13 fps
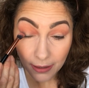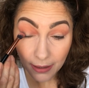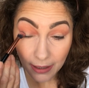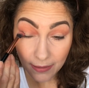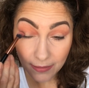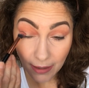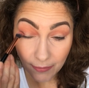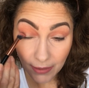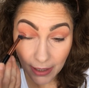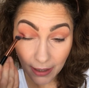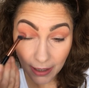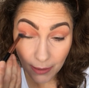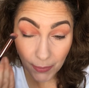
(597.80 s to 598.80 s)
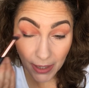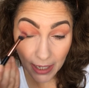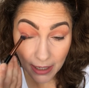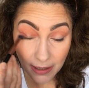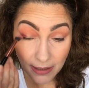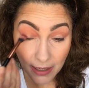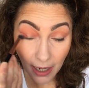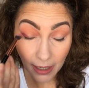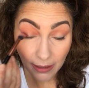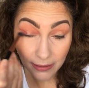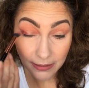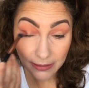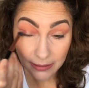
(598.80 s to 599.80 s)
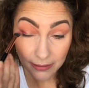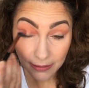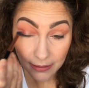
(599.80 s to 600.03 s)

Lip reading: It's definitely going to be intense.